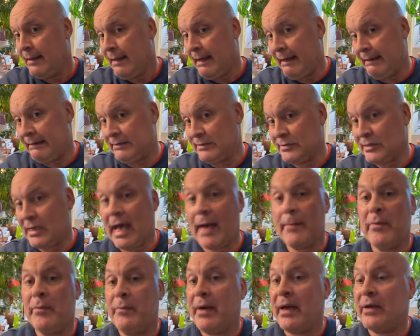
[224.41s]
And
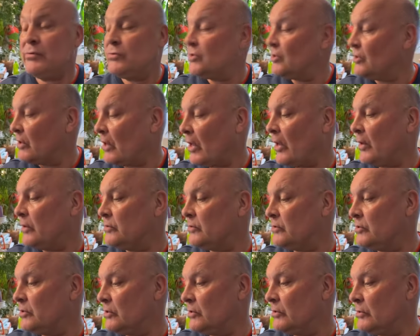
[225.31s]
I'm about to go
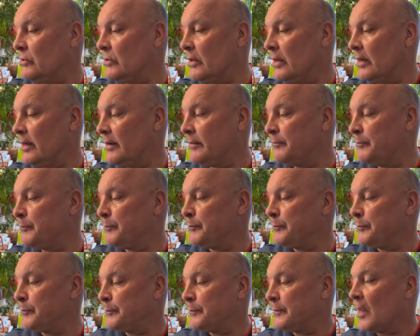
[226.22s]
to
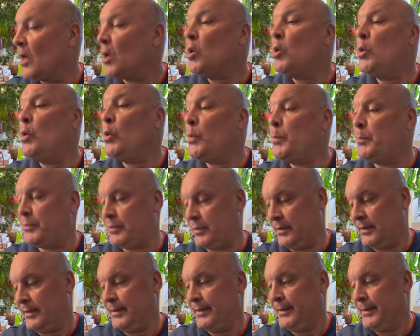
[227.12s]
Coop
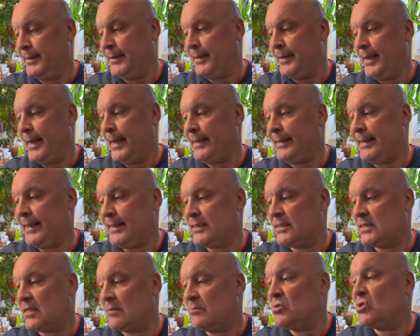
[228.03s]
and get
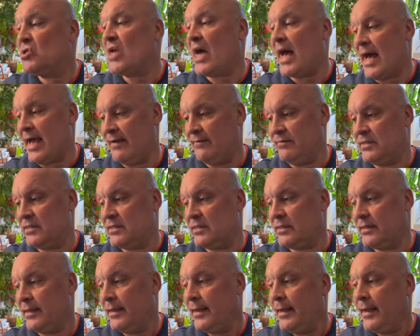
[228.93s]
some
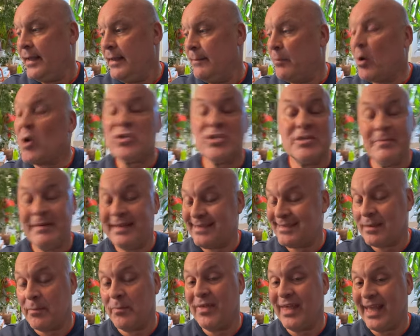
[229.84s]
chives, possibly
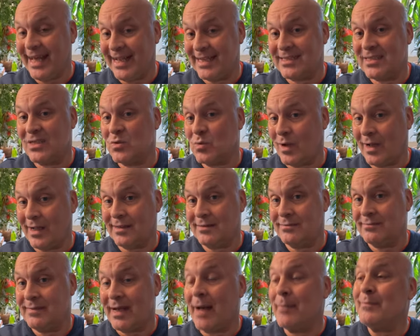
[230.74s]
something else as
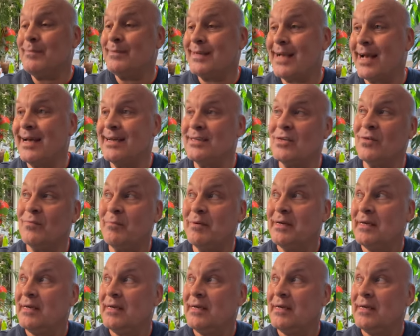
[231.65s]
well. I'm in